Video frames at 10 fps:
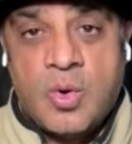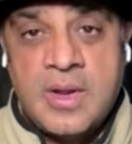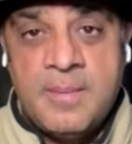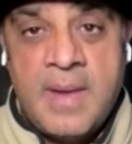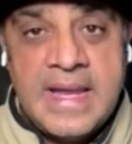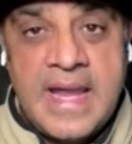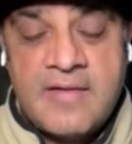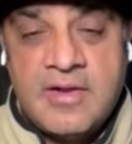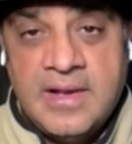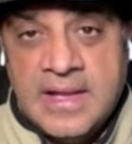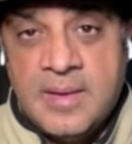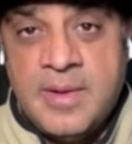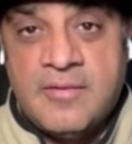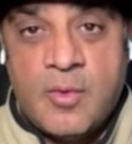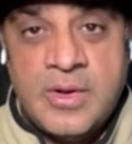where he might have a
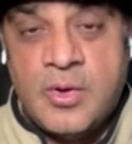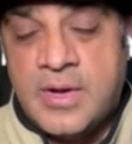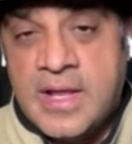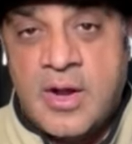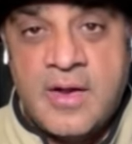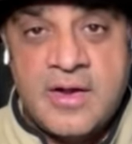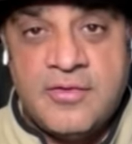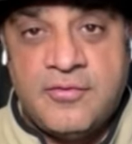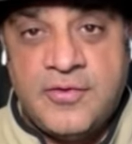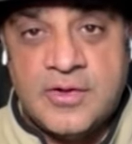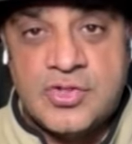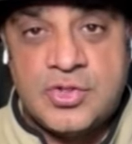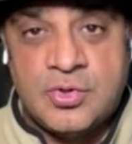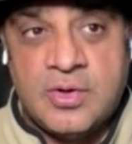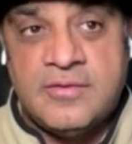little bit of a window to get onto the
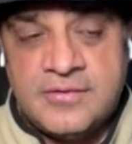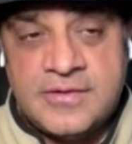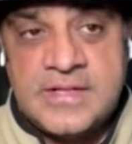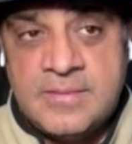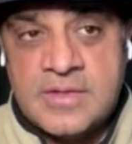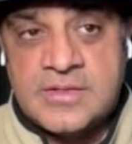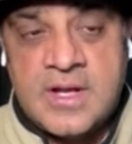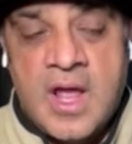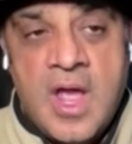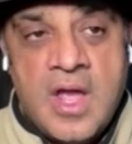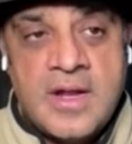field sooner, even if the team doesn't